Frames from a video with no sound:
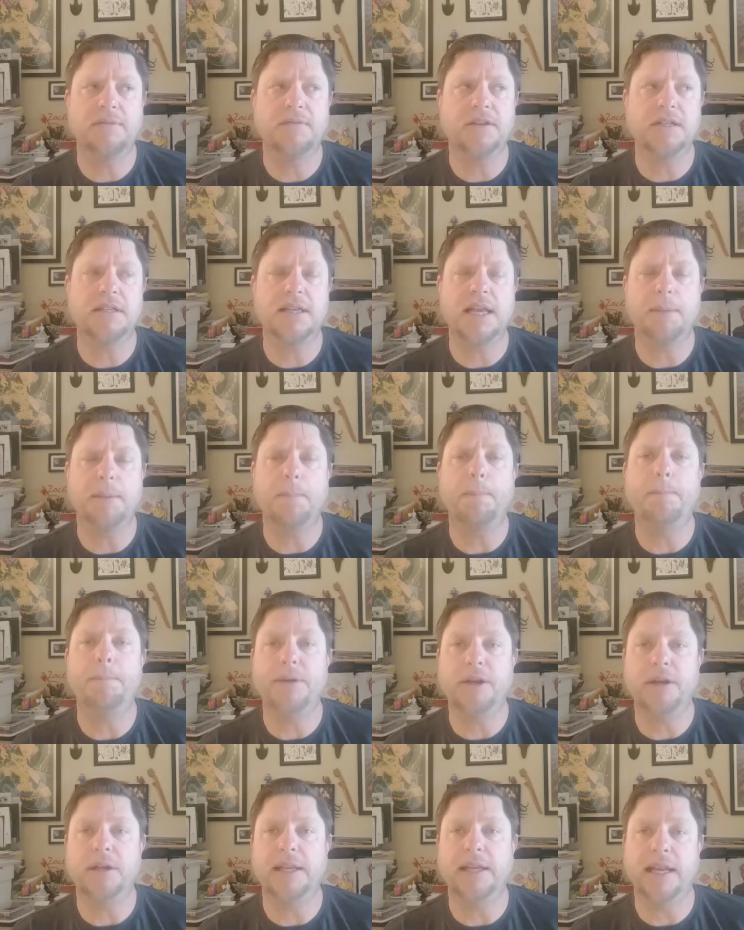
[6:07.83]
just a
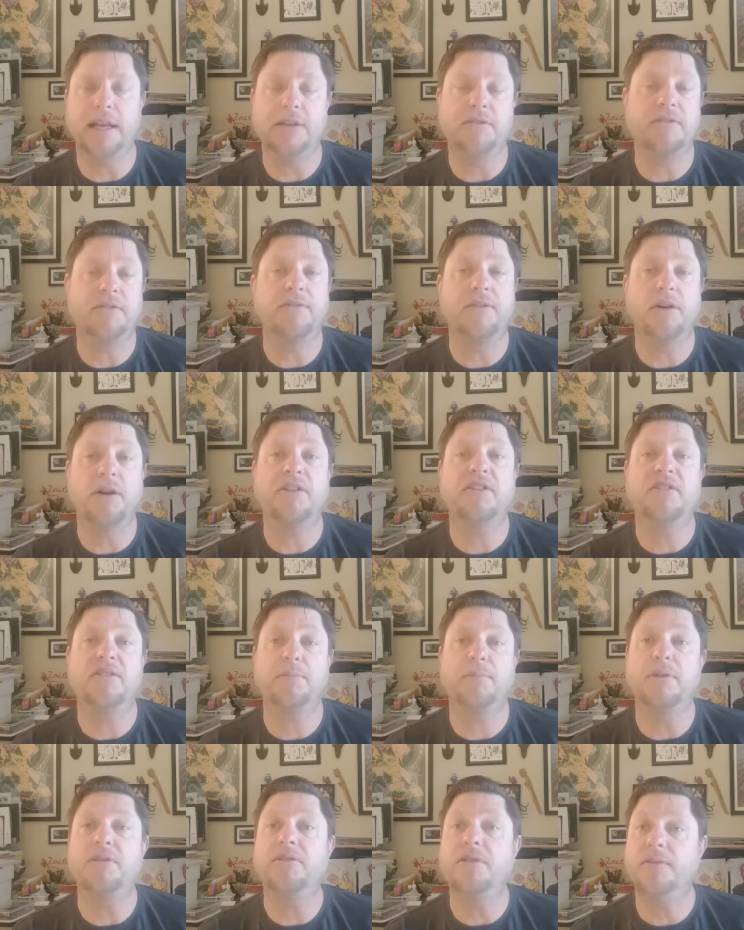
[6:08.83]
building, it's a very
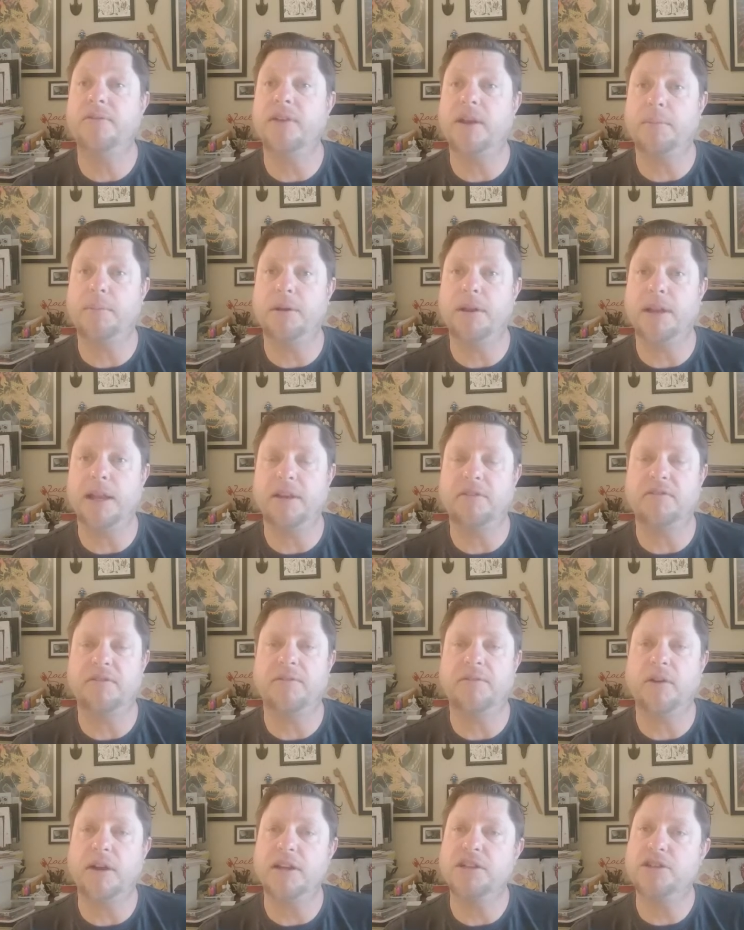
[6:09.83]
specific building. It's a
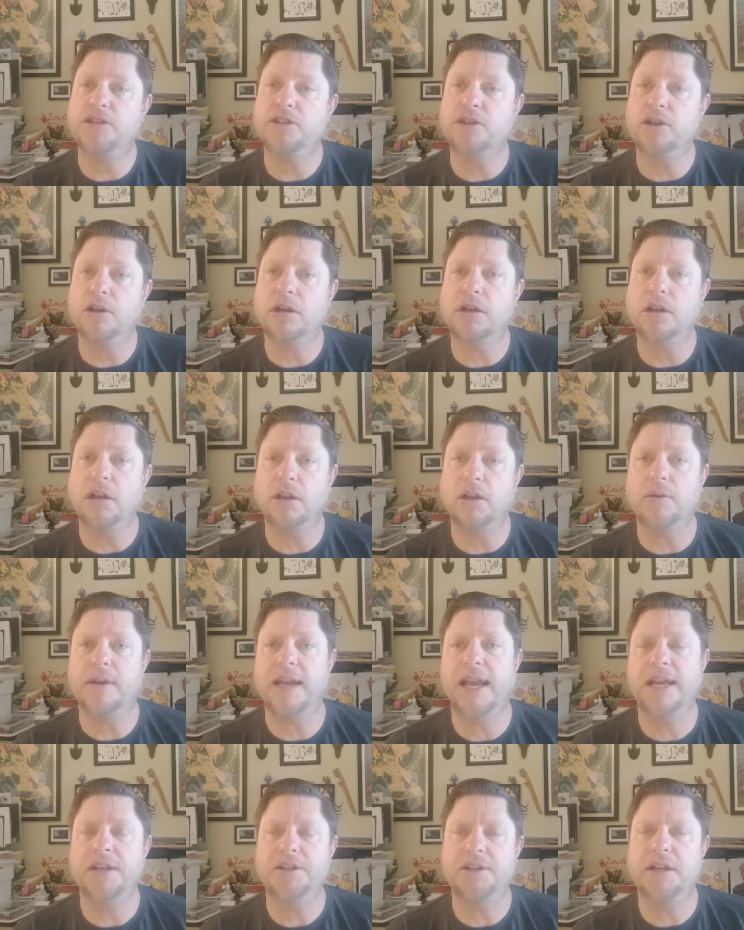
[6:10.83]
very certain
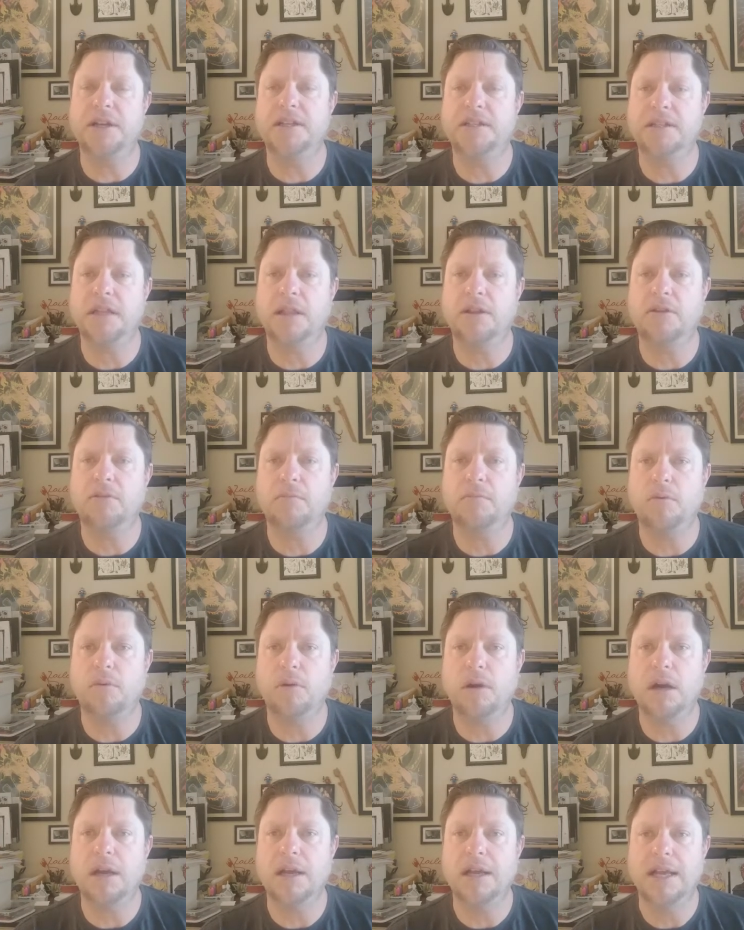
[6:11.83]
location. It's a little
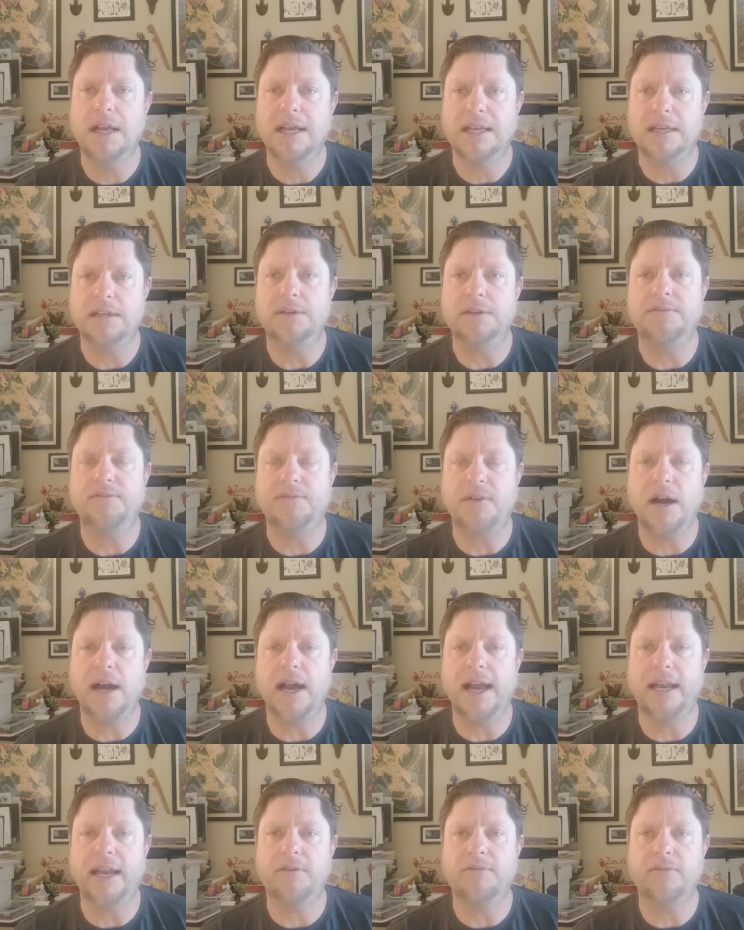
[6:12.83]
more
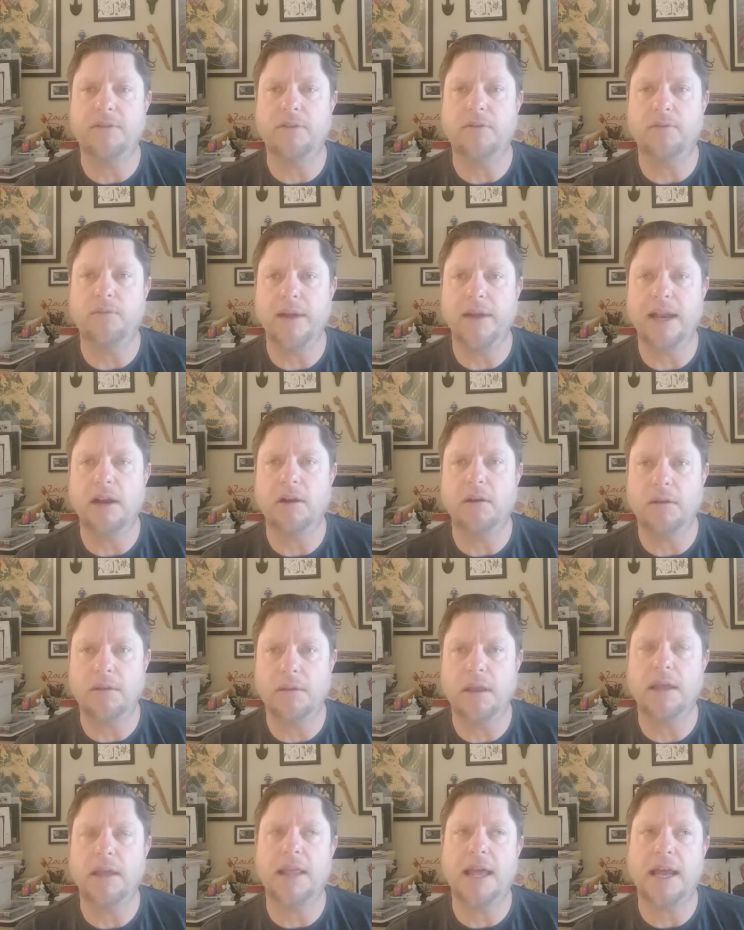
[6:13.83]
defined for the reader.
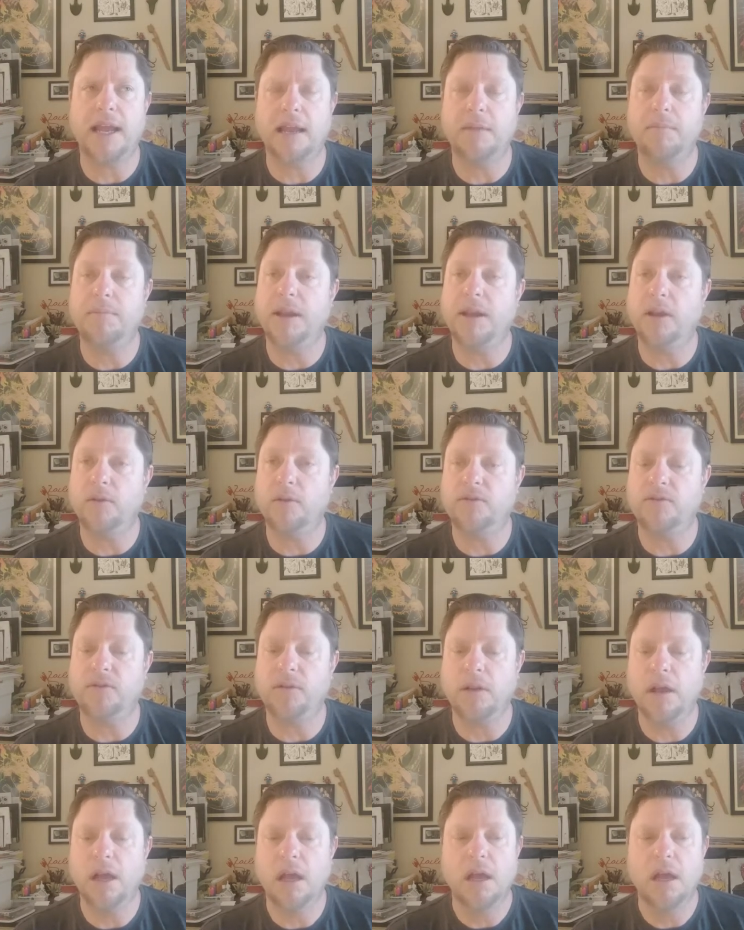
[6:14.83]
That can be
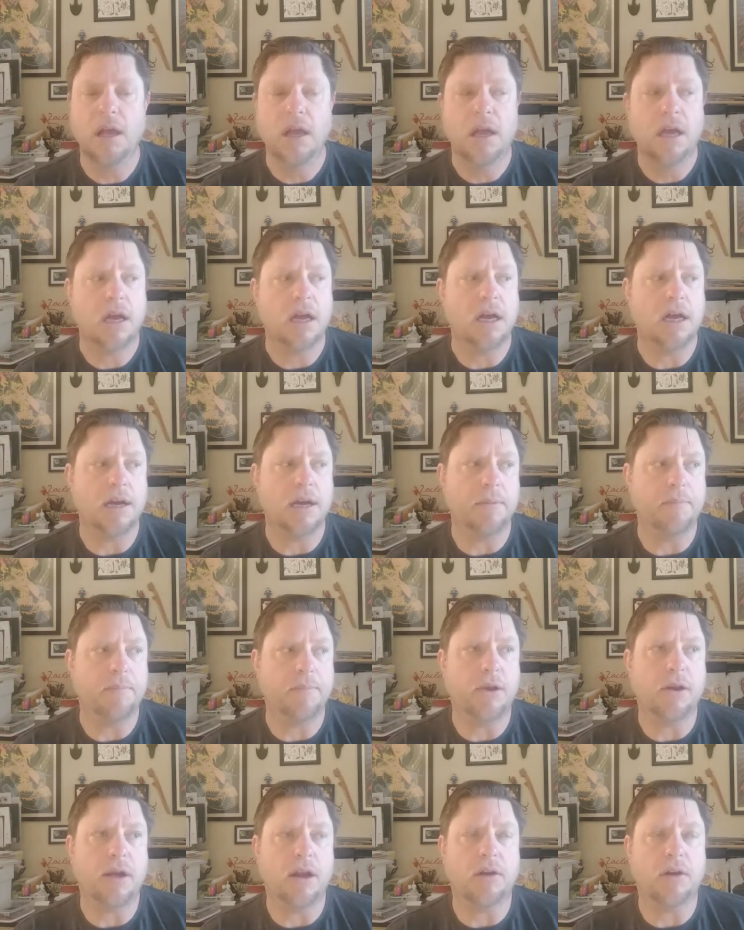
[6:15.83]
useful.
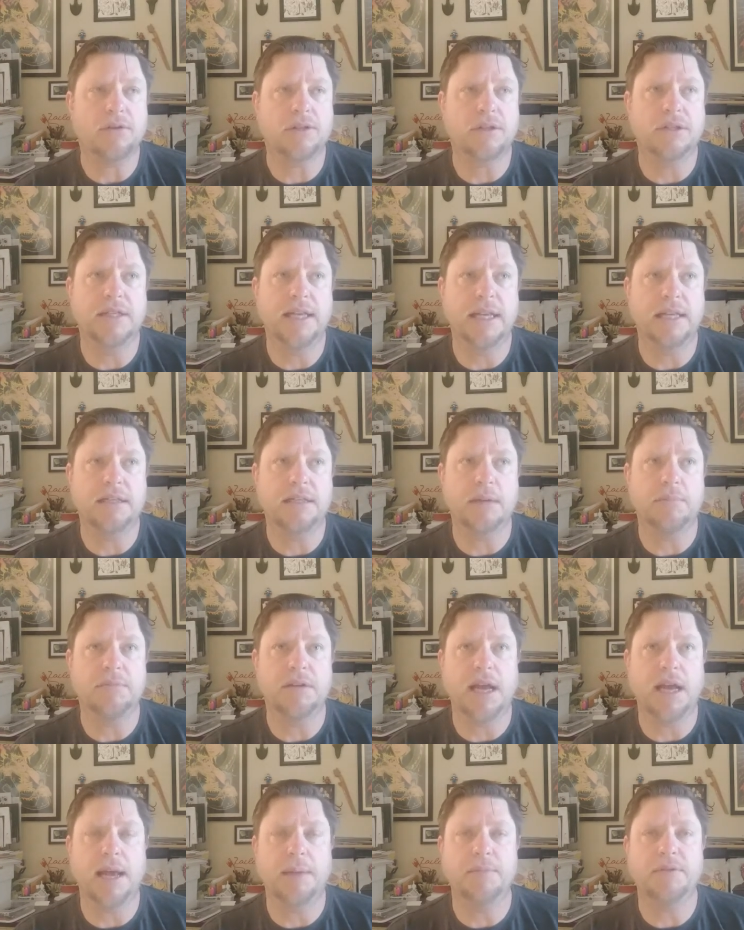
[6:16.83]
You can also see it
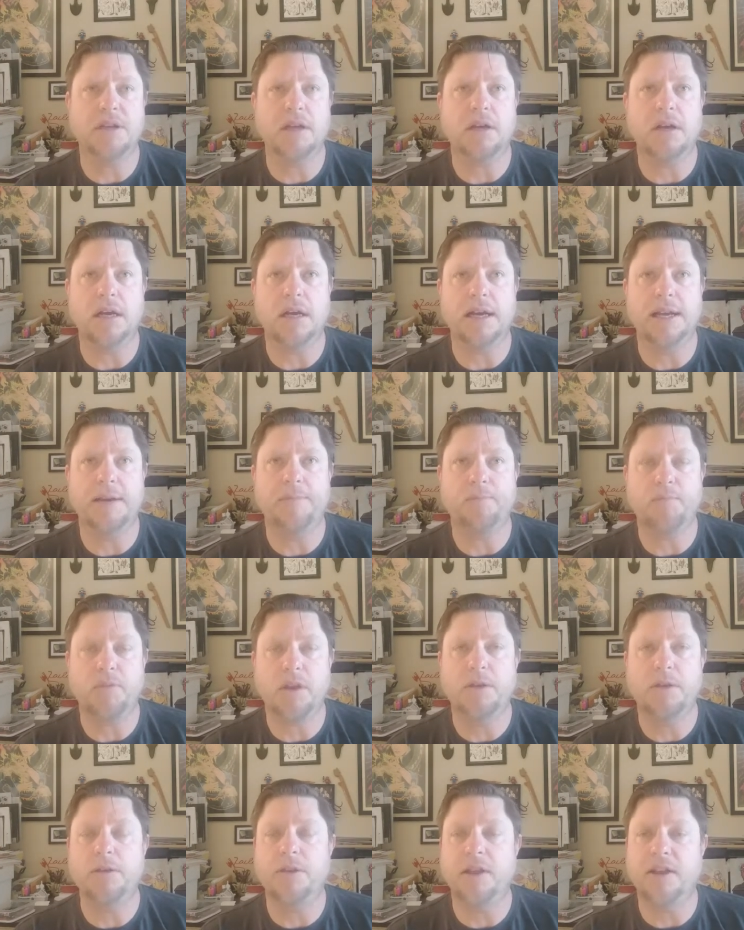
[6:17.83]
sometimes on
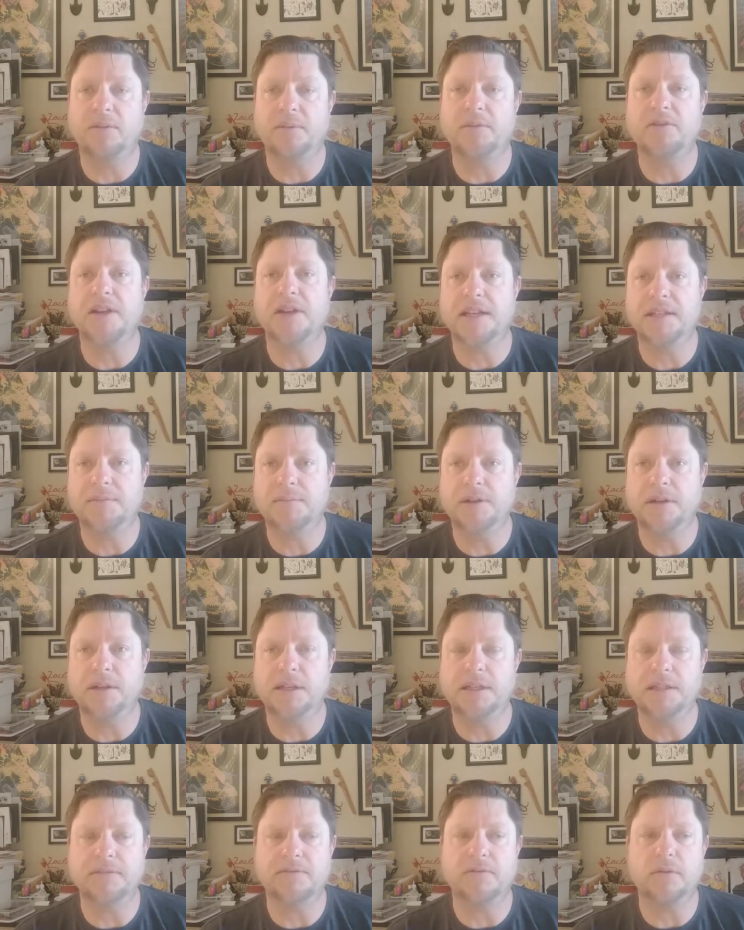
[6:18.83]
other things besides
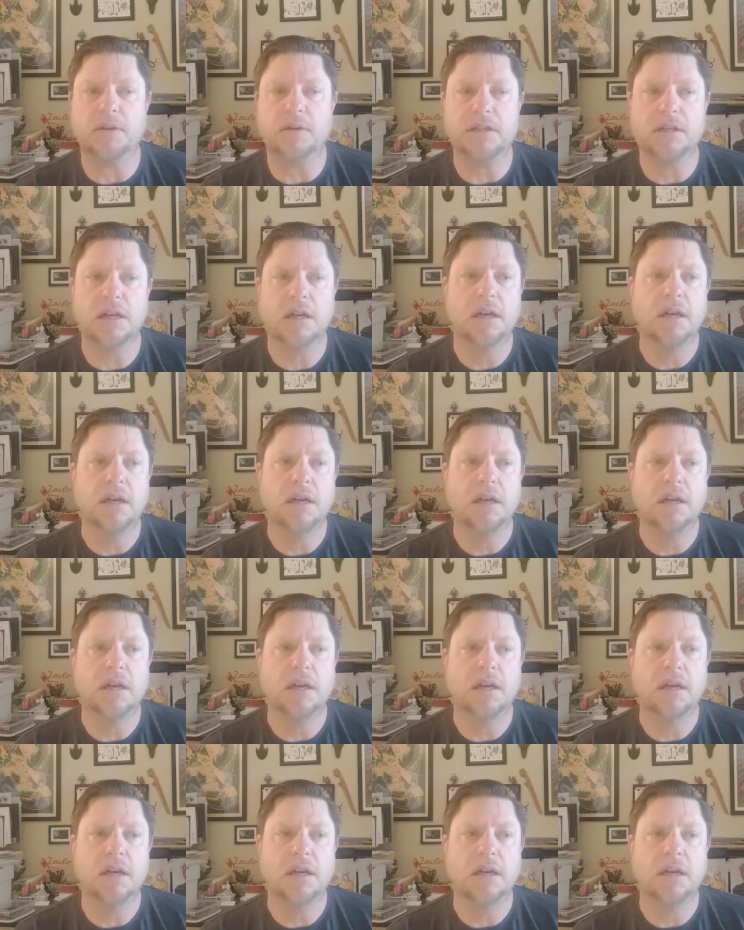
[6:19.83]
buildings, of course,